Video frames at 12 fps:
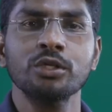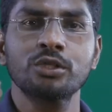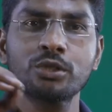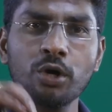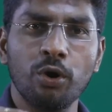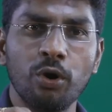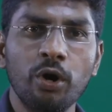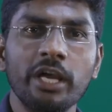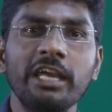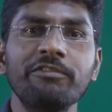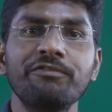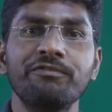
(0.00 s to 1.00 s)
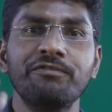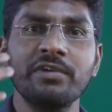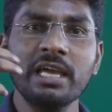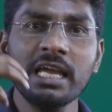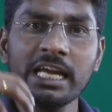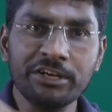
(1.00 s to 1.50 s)
So, if
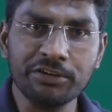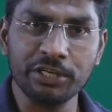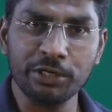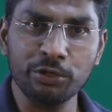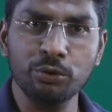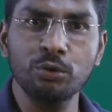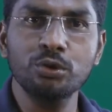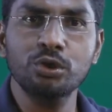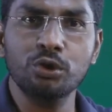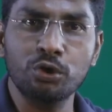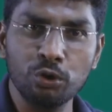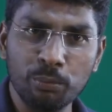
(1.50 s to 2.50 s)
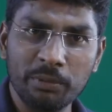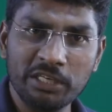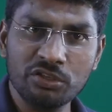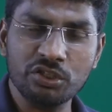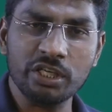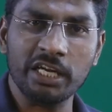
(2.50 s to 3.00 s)
we introduce
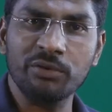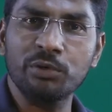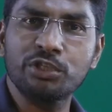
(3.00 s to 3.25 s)
human gene,